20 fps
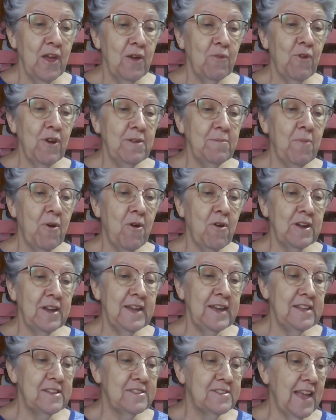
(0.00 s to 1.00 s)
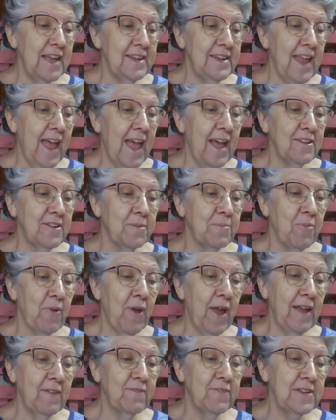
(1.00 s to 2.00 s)
One morning he sat down to
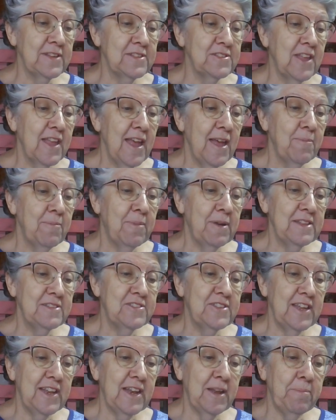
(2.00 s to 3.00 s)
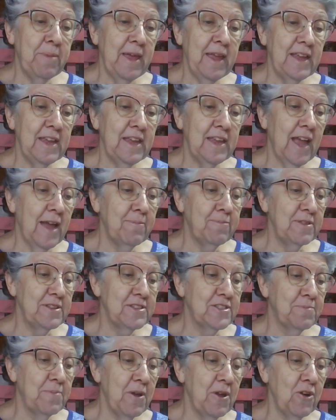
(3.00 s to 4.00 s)
breakfast, but instead of picking up
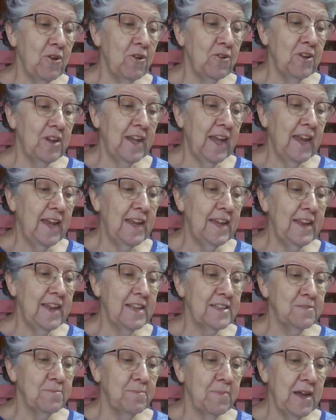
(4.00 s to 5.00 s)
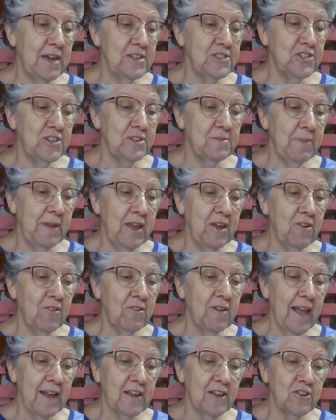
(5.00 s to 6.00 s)
his spoon and eating his mush and
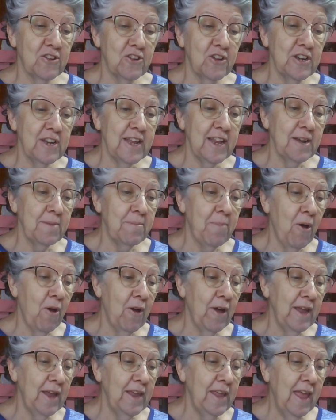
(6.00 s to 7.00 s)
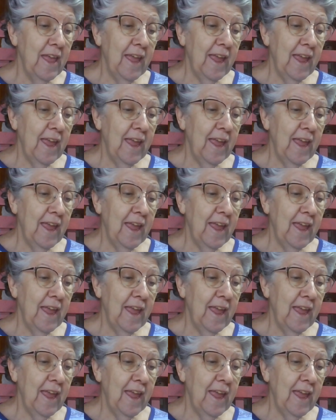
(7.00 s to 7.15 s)
milk like a good little boy,